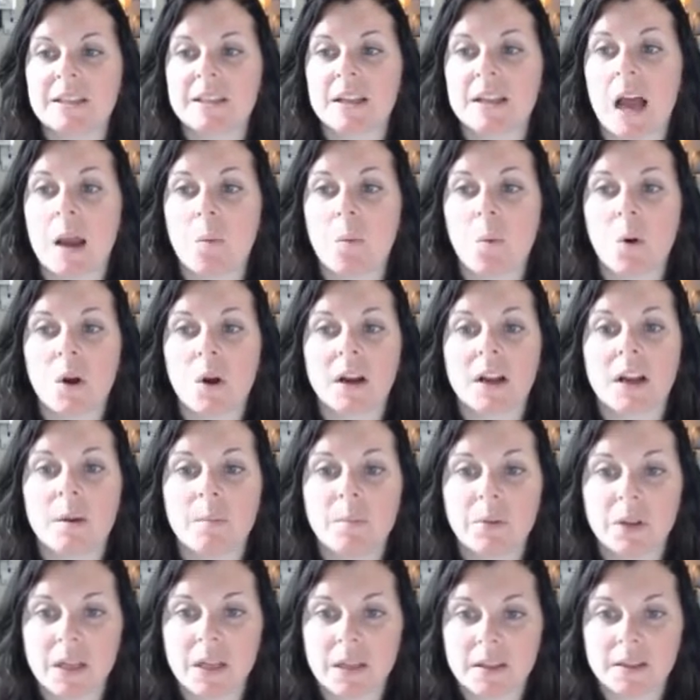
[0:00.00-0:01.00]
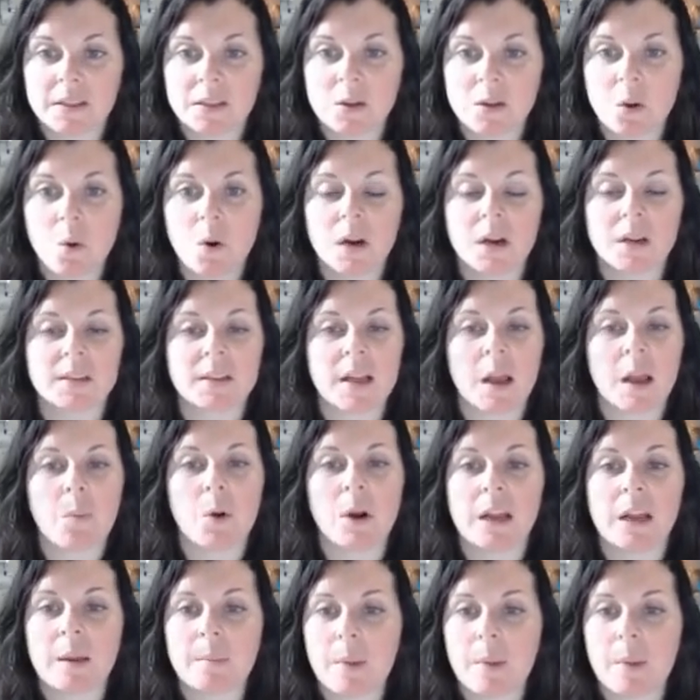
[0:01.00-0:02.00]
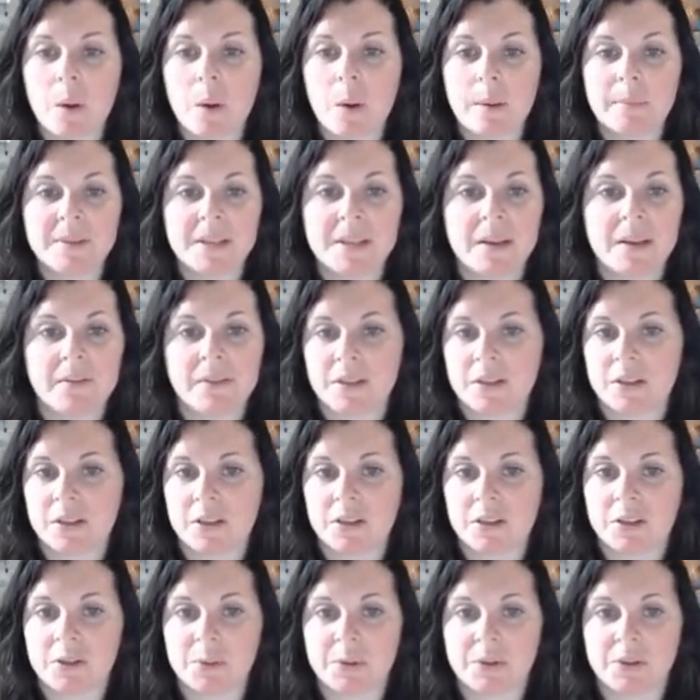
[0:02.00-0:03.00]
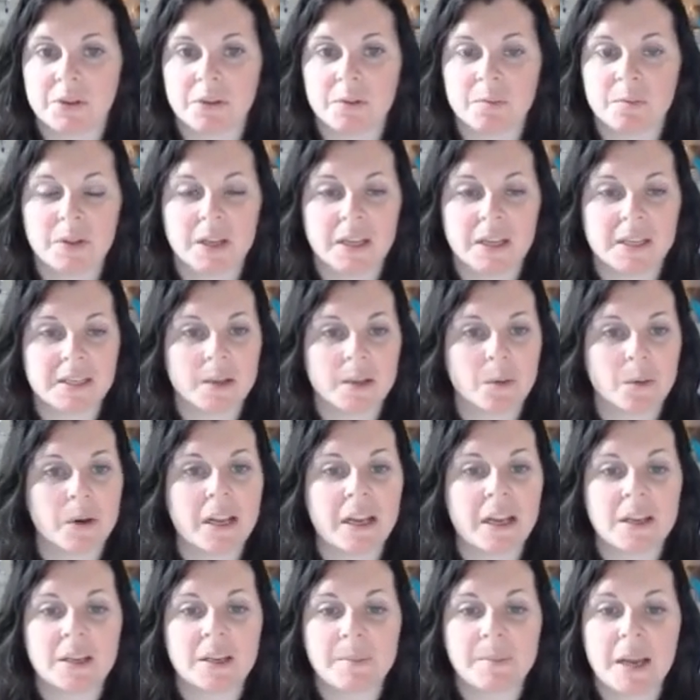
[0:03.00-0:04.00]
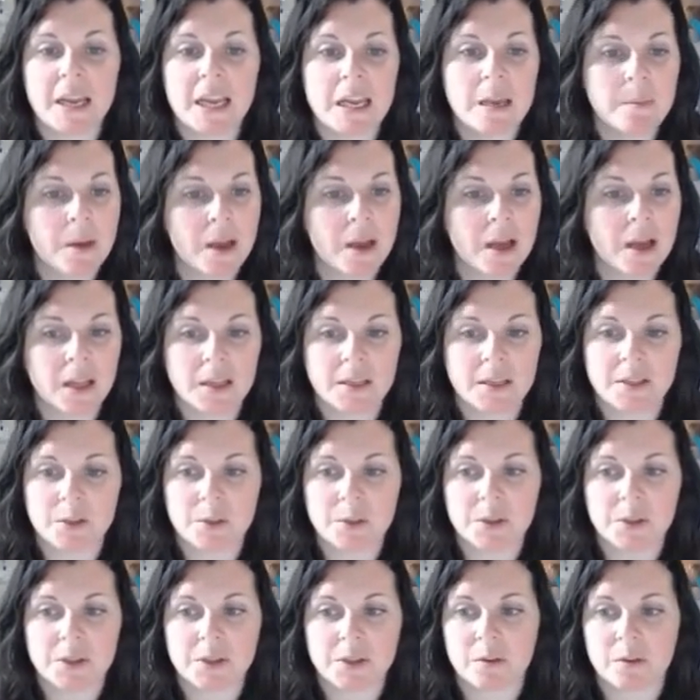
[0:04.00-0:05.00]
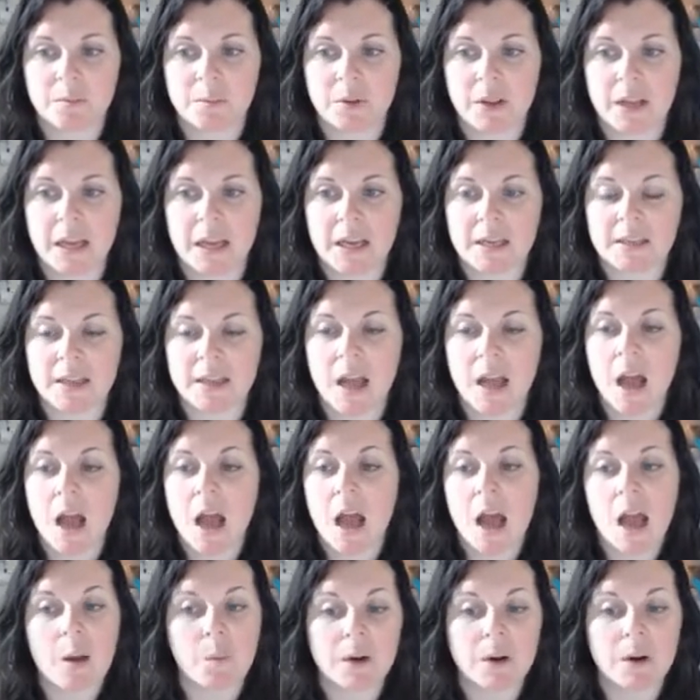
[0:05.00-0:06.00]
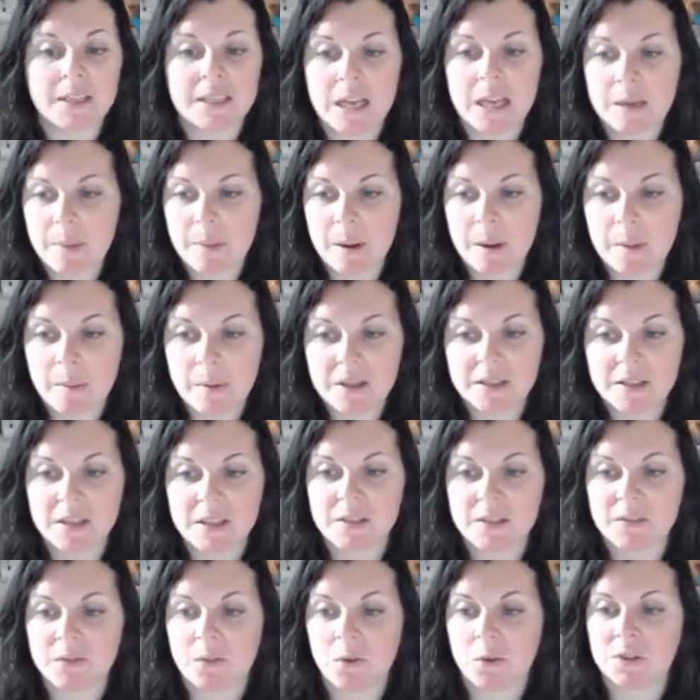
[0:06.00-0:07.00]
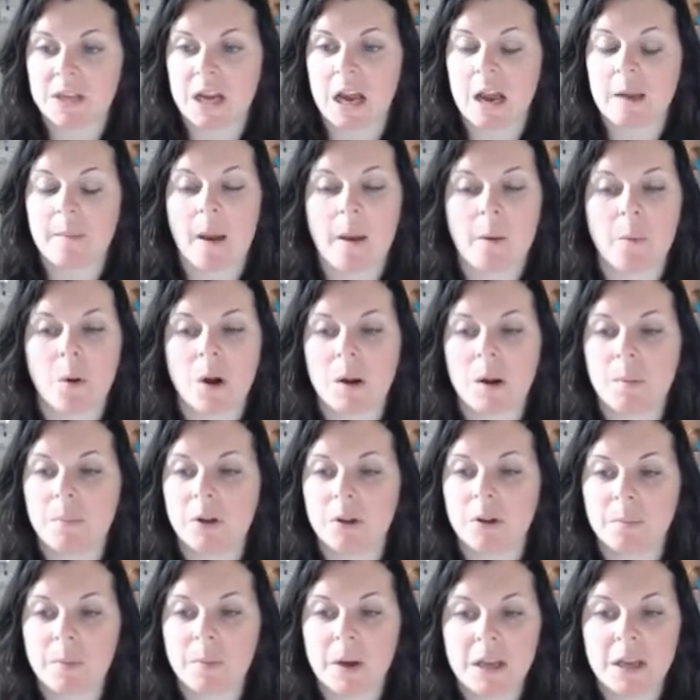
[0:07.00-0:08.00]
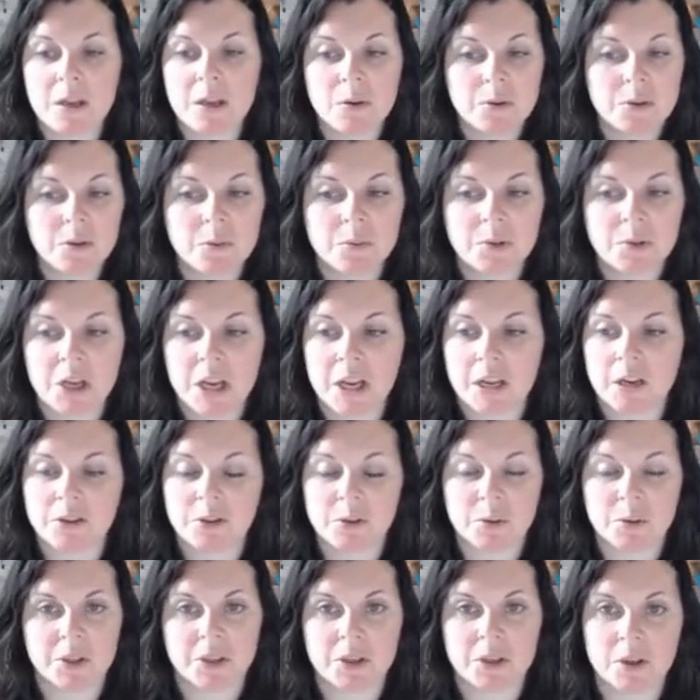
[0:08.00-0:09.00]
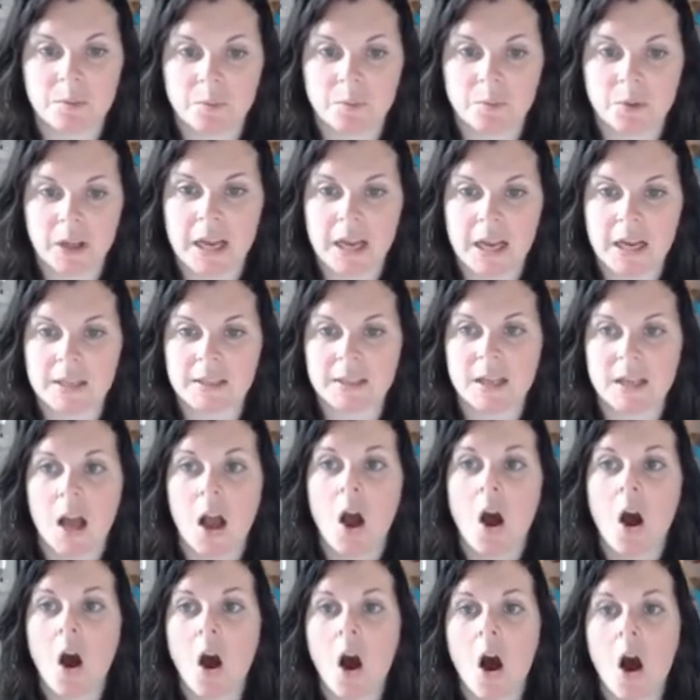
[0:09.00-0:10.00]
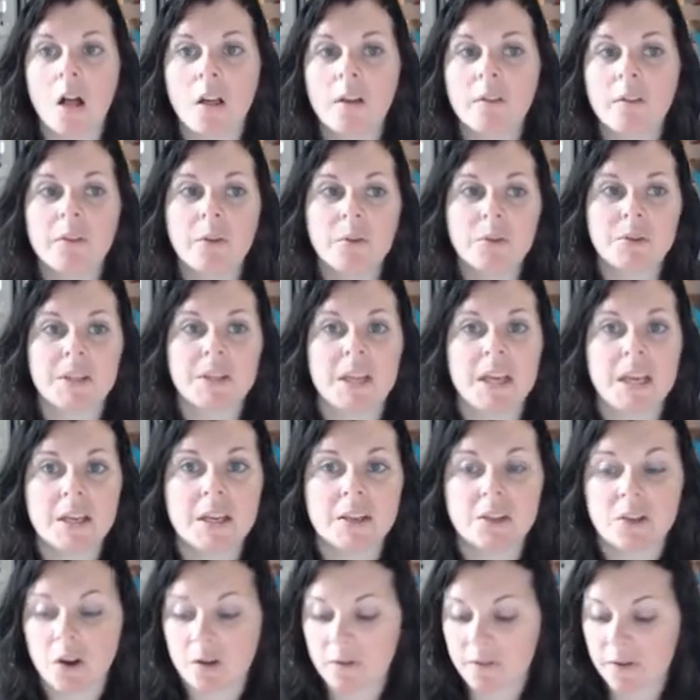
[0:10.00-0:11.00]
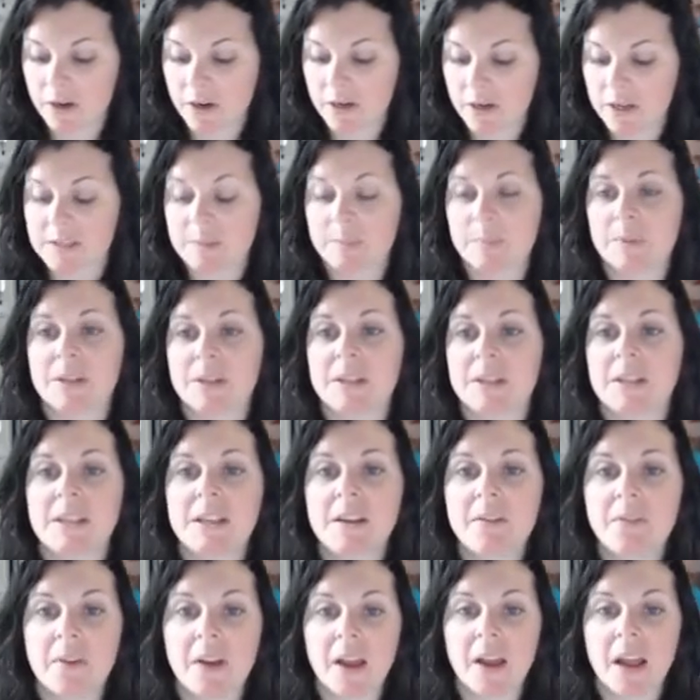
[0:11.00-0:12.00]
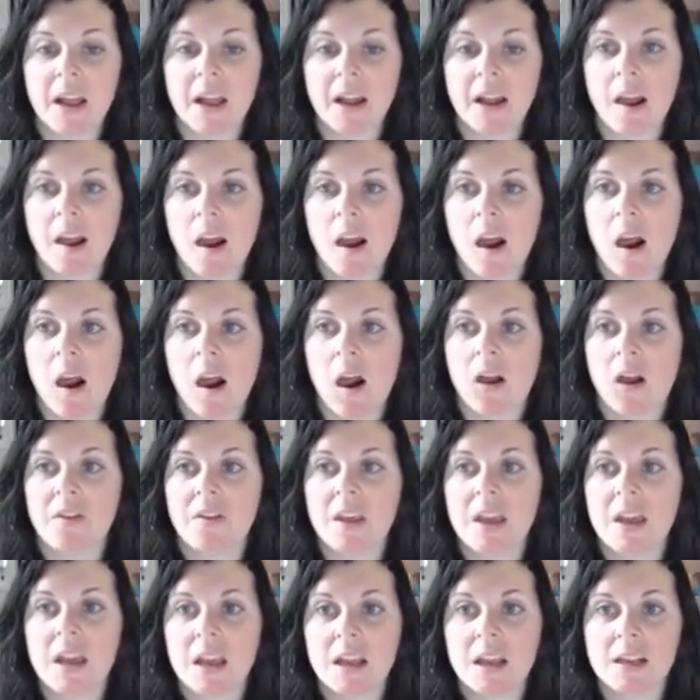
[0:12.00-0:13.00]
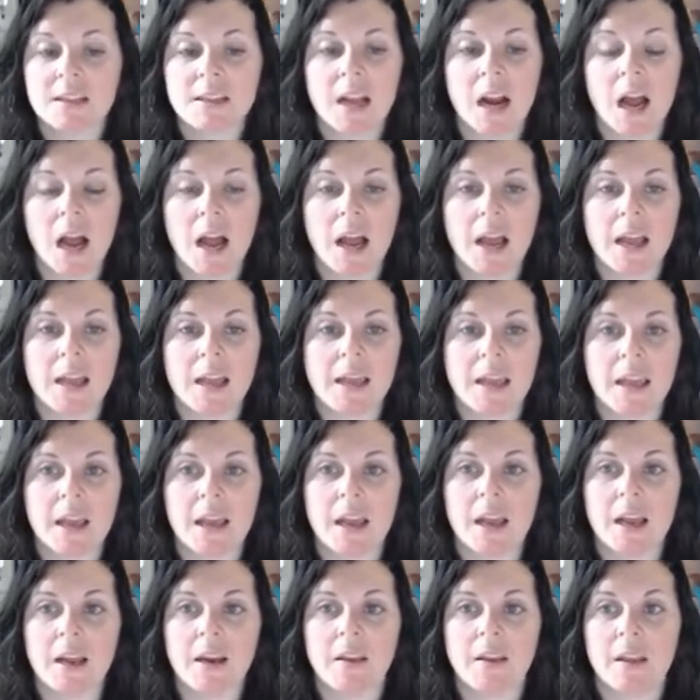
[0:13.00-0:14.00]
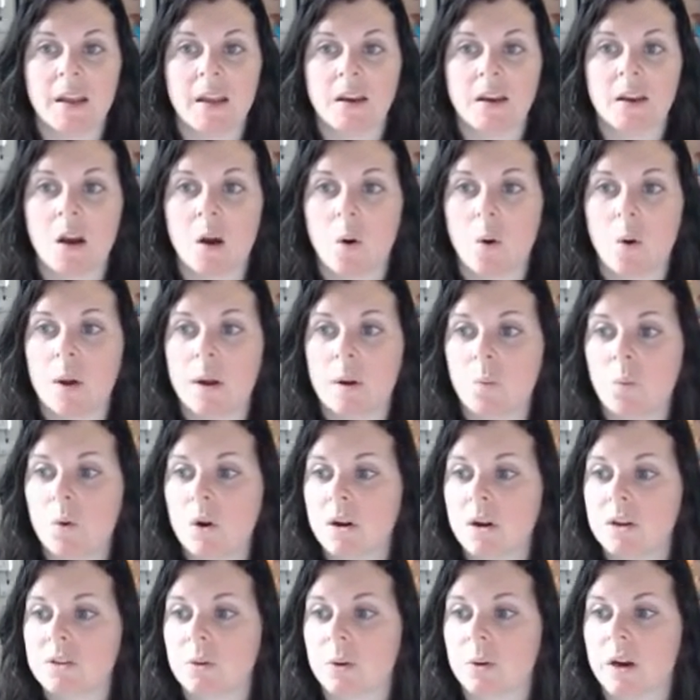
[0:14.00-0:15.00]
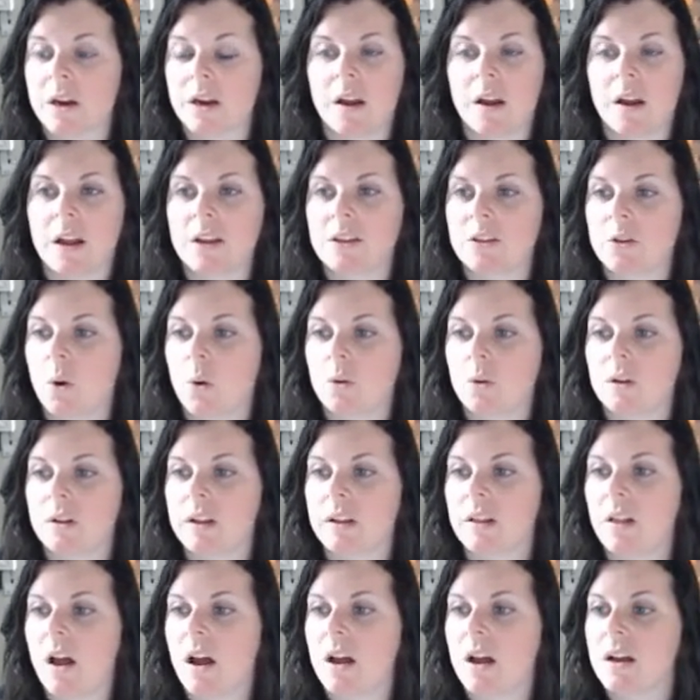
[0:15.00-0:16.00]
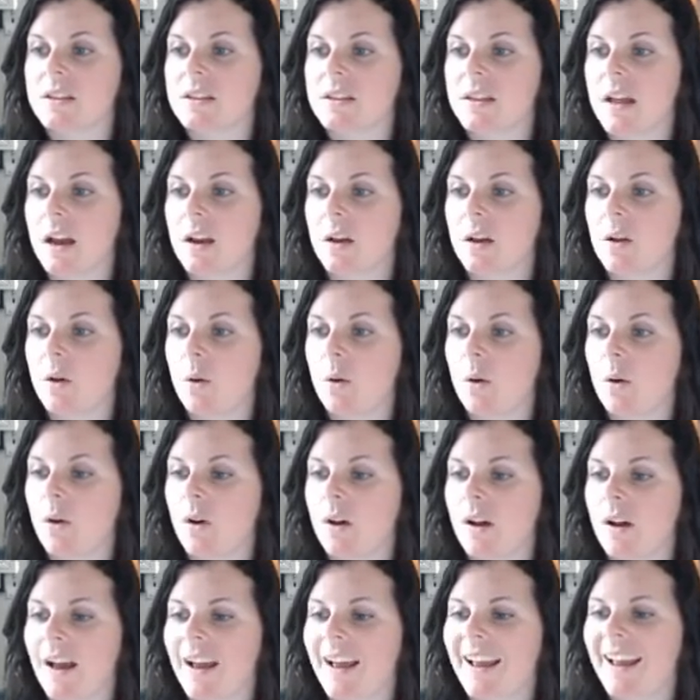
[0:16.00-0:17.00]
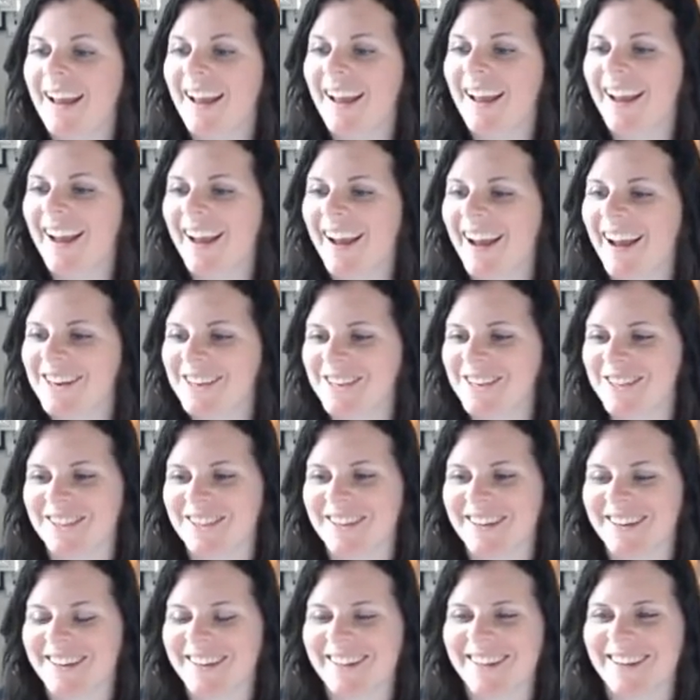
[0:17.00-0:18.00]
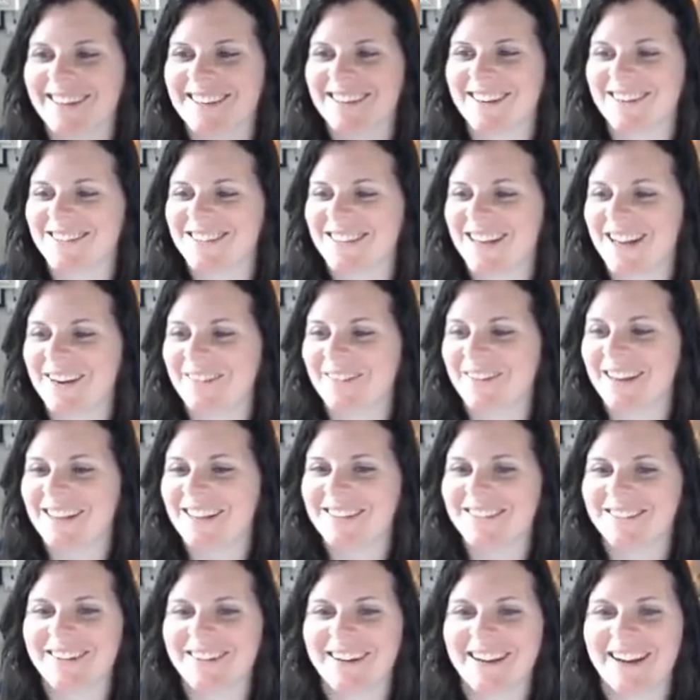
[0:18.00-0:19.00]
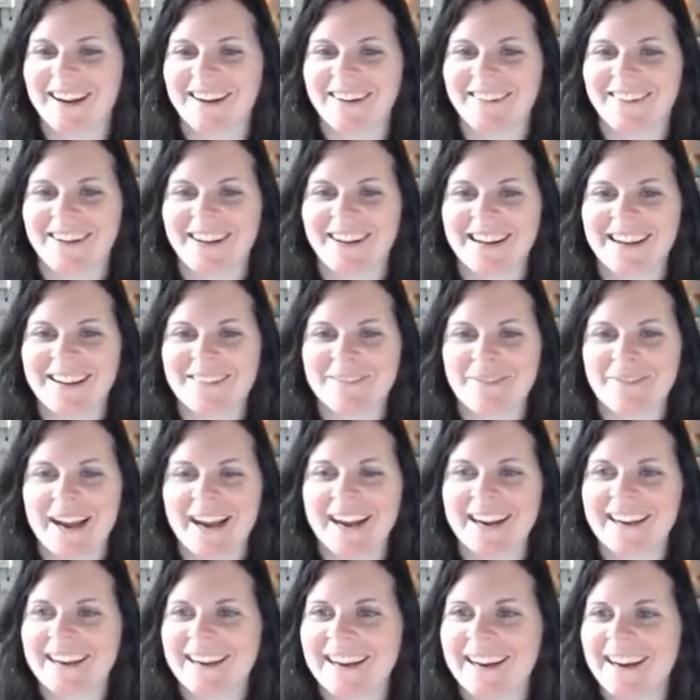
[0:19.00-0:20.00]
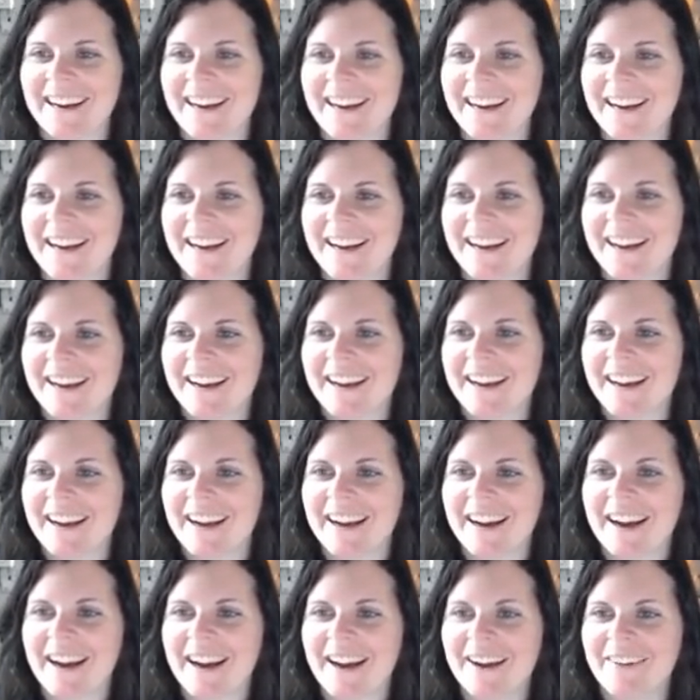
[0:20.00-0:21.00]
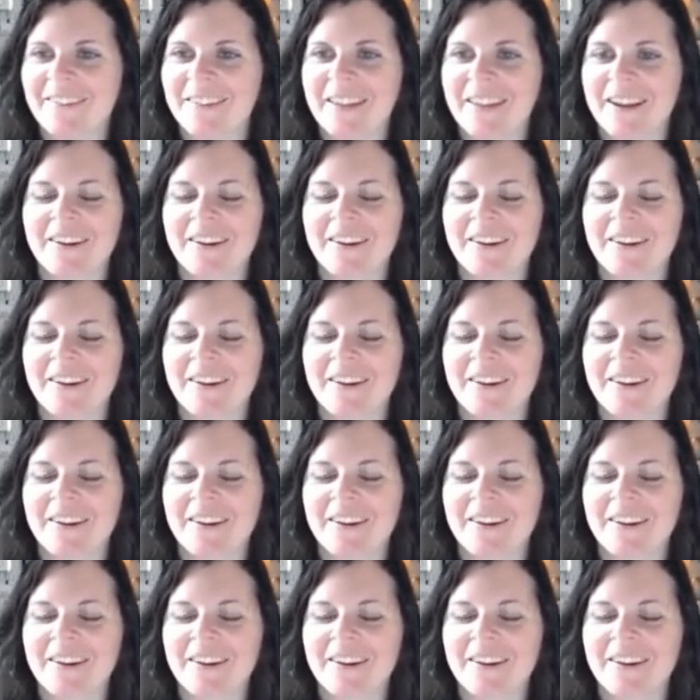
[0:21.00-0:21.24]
I want to complete this course. I want to get my website visitors to a certain place. I want to get my email list to a certain place. I want to take my business full time. I want to build my YouTube channel to a certain place. All of those things are very specific things that I can then go and work toward. I totally lost that goal. I shouldn't have clicked outside of it. It's okay. I know how to get back. There we